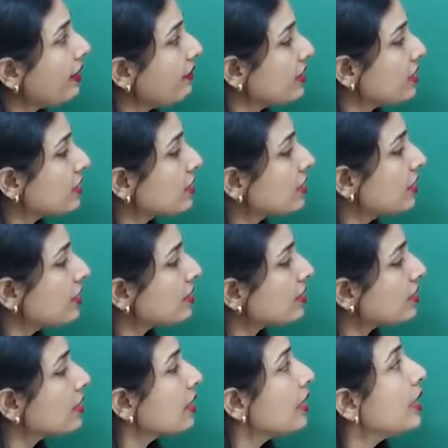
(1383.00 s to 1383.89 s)
which is
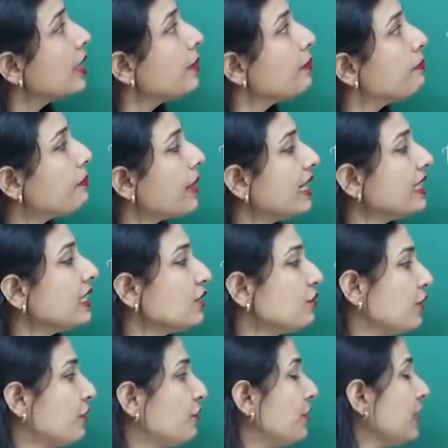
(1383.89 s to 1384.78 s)
this, minus
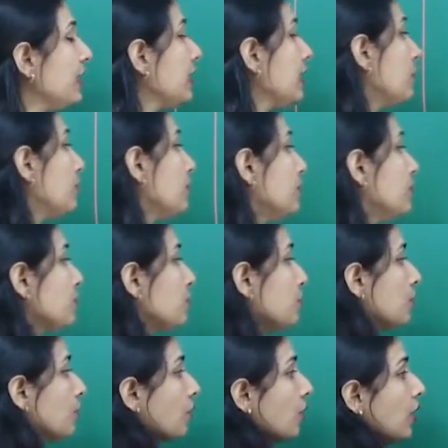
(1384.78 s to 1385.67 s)
15 equals to
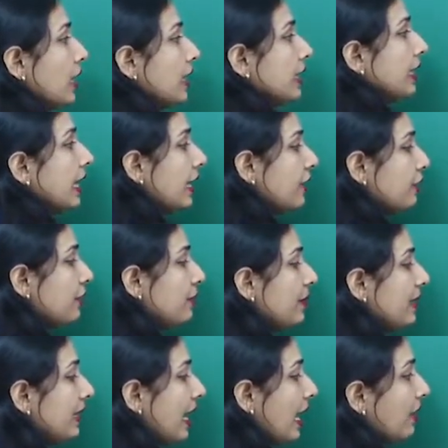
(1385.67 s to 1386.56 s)
0. Now it will
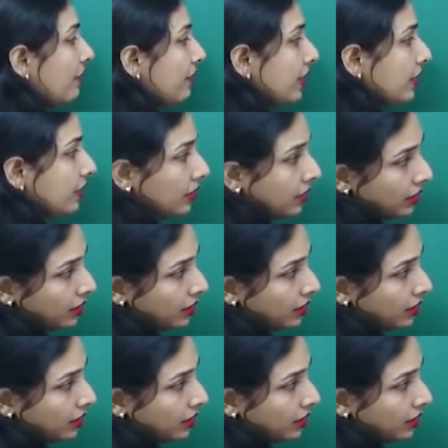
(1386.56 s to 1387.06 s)
be having